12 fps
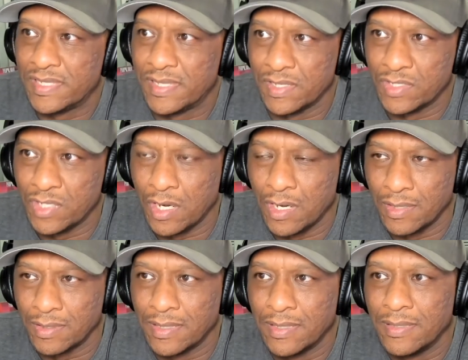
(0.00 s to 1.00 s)

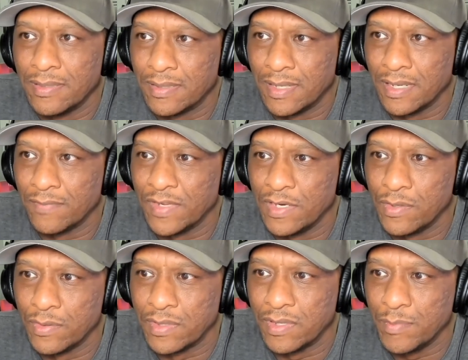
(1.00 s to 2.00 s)
talk kind of in
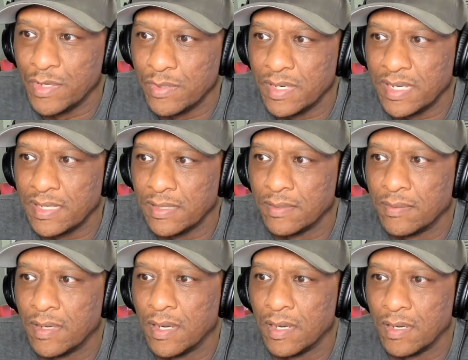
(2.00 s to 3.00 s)
your community
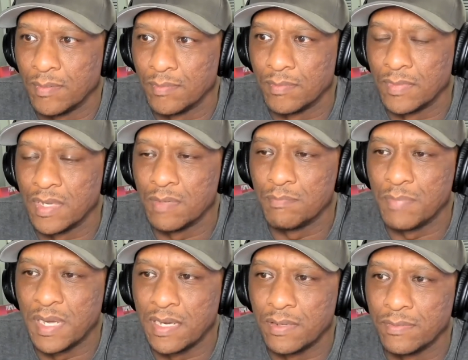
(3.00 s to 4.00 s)

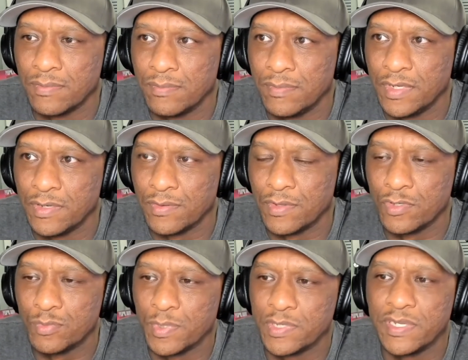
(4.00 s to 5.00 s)
about, those
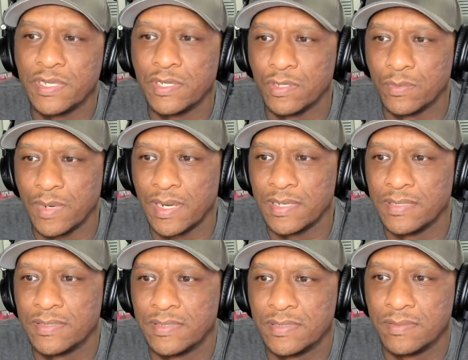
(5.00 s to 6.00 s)
particular
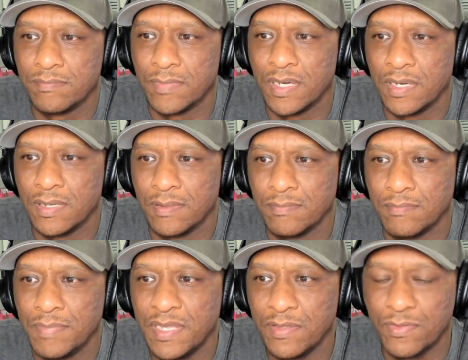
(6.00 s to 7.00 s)
rights
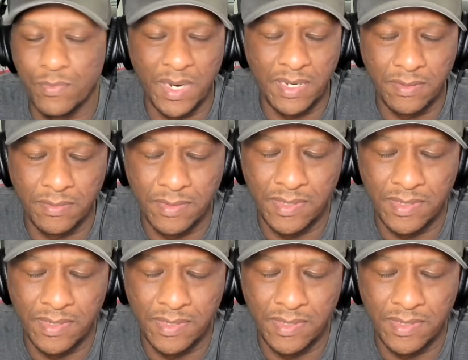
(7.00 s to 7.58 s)
being threatened?